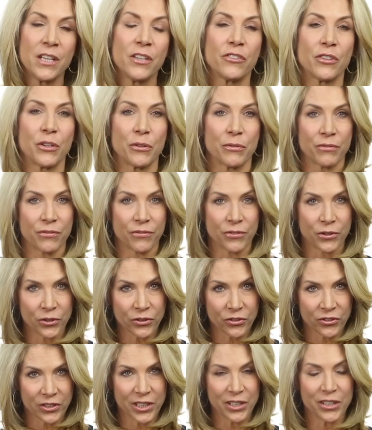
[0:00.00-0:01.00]
So
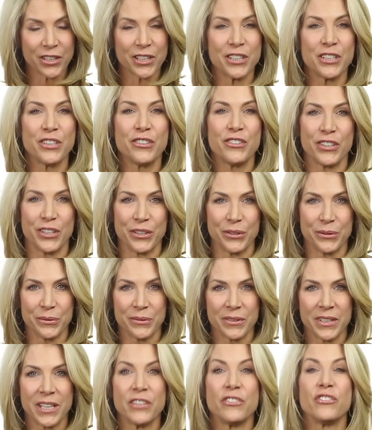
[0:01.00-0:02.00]
first thing you're gonna do
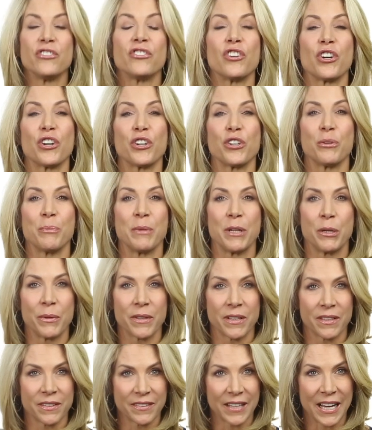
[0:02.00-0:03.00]
is start your meal
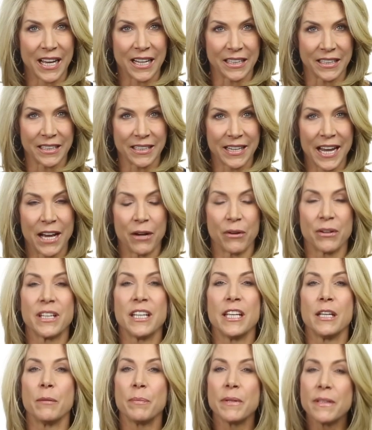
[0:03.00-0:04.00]
with a salad. Now,
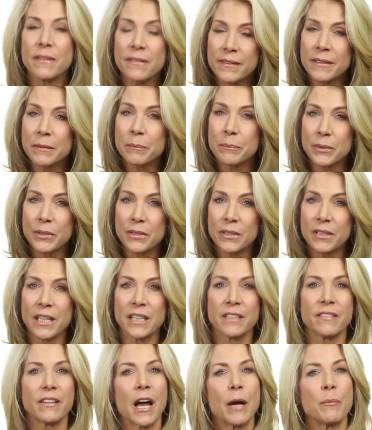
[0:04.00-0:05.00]
keep it simple
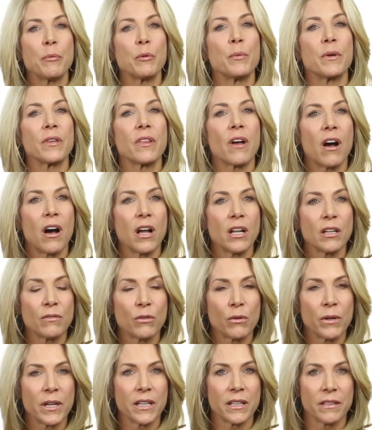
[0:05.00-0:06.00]
and top it with
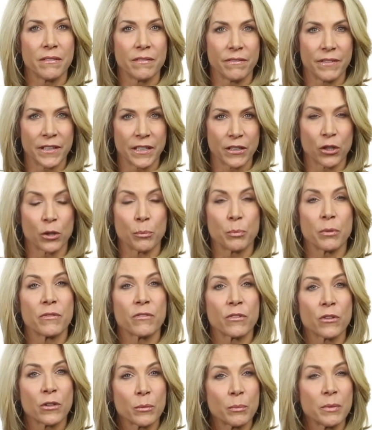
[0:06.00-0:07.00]
olive oil and vinegar,
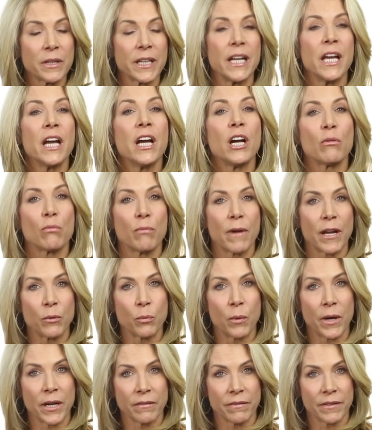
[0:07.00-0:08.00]
preferably red
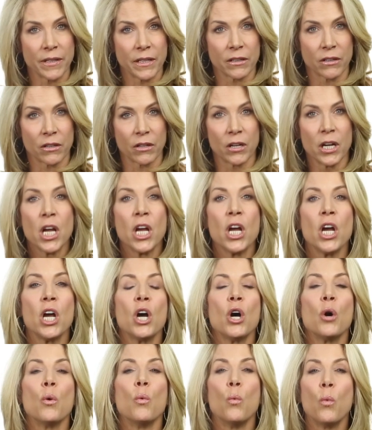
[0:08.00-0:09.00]
wine vinegar.
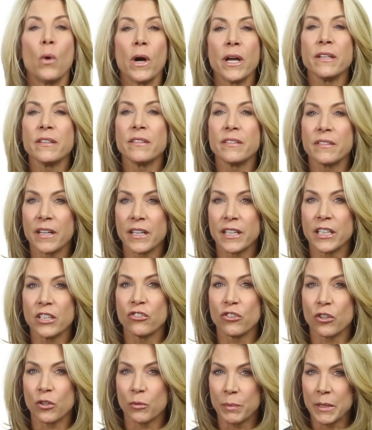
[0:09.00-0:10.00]
One study
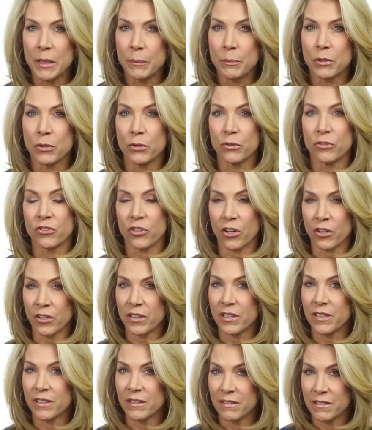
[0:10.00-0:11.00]
showed people who
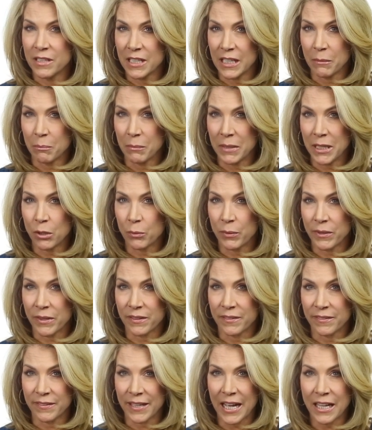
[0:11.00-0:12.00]
started the meal with
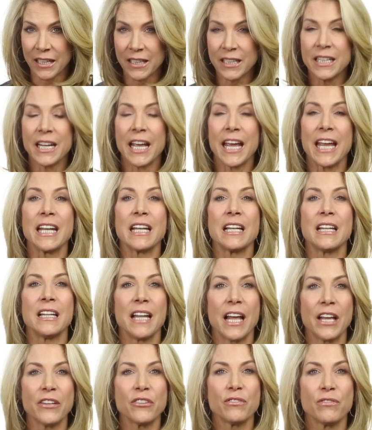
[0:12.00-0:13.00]
a salad ate
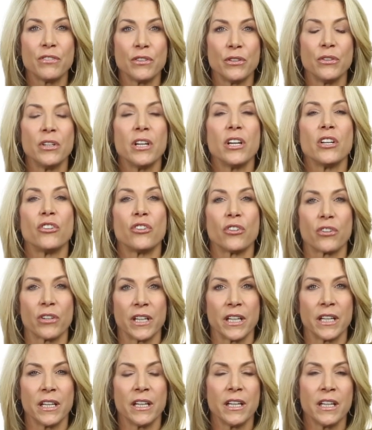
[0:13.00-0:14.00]
less food
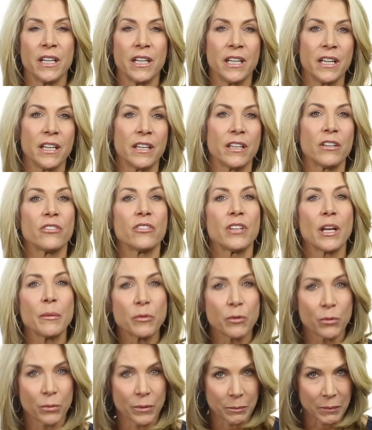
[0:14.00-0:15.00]
during their
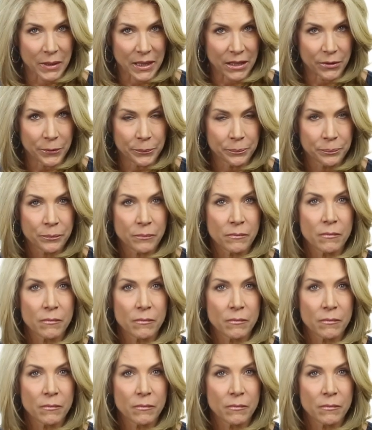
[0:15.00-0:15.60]
subsequent meal,